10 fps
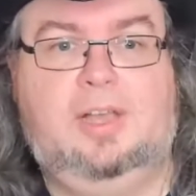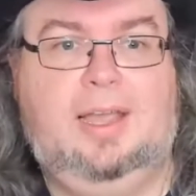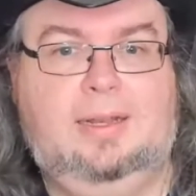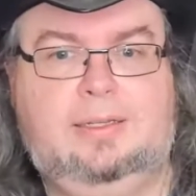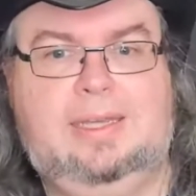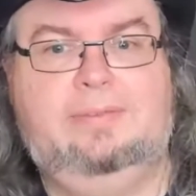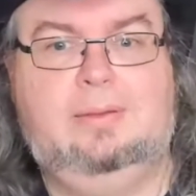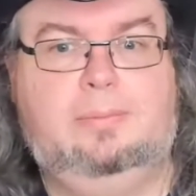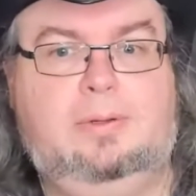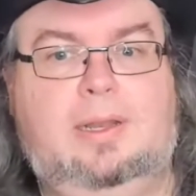and giving
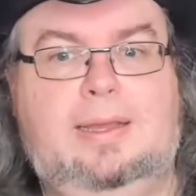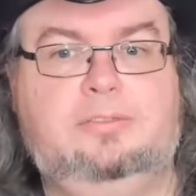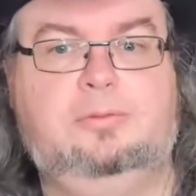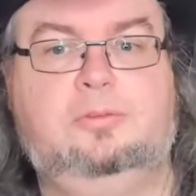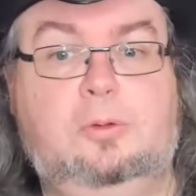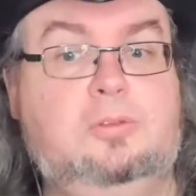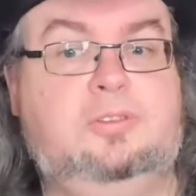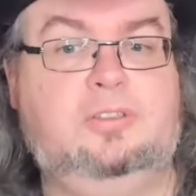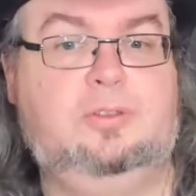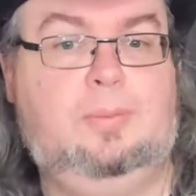players
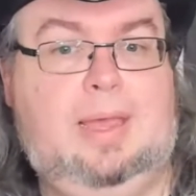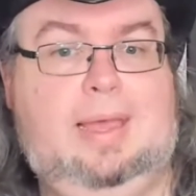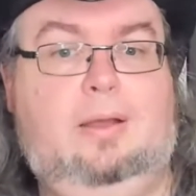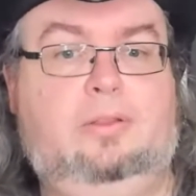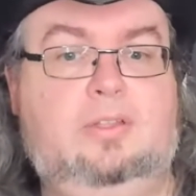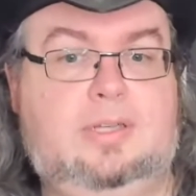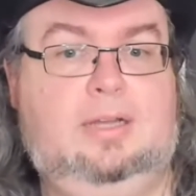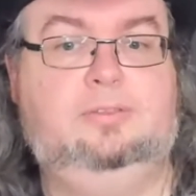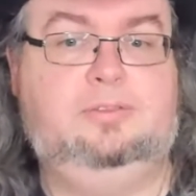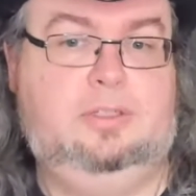resources to bear on the
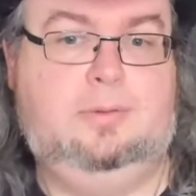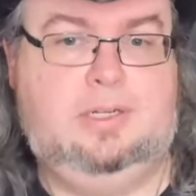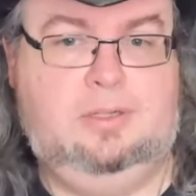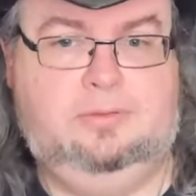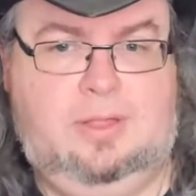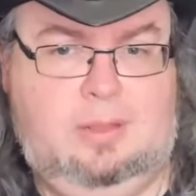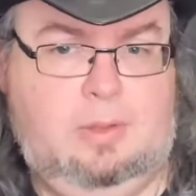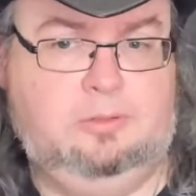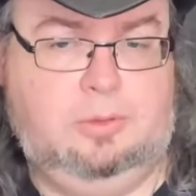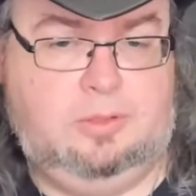tasks and situations that they
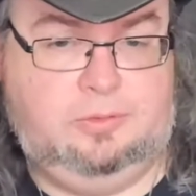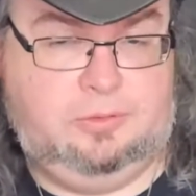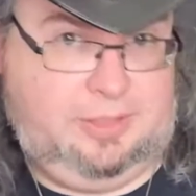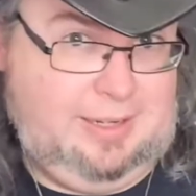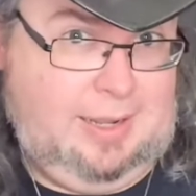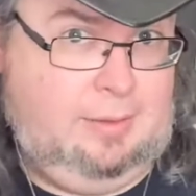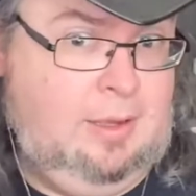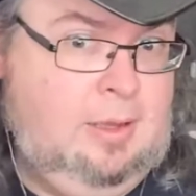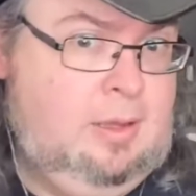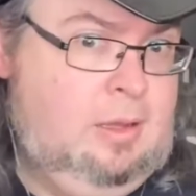most want to succeed at.
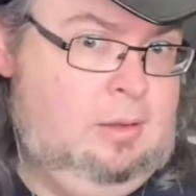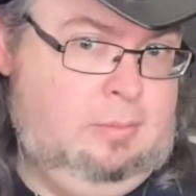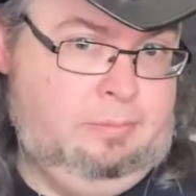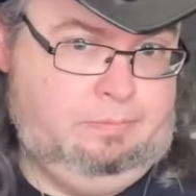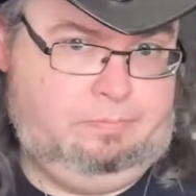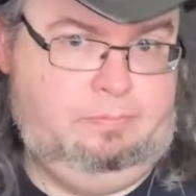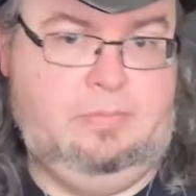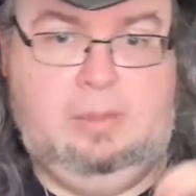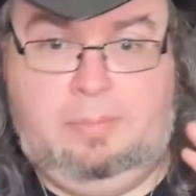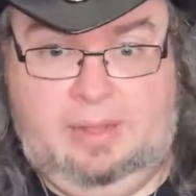
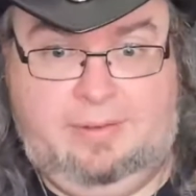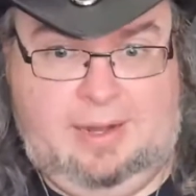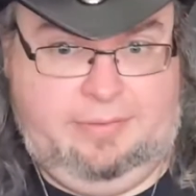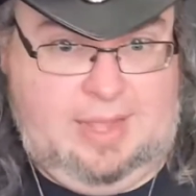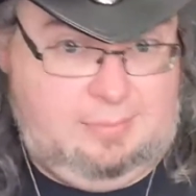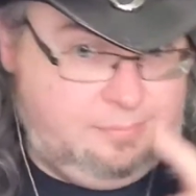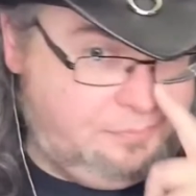Big fan of that.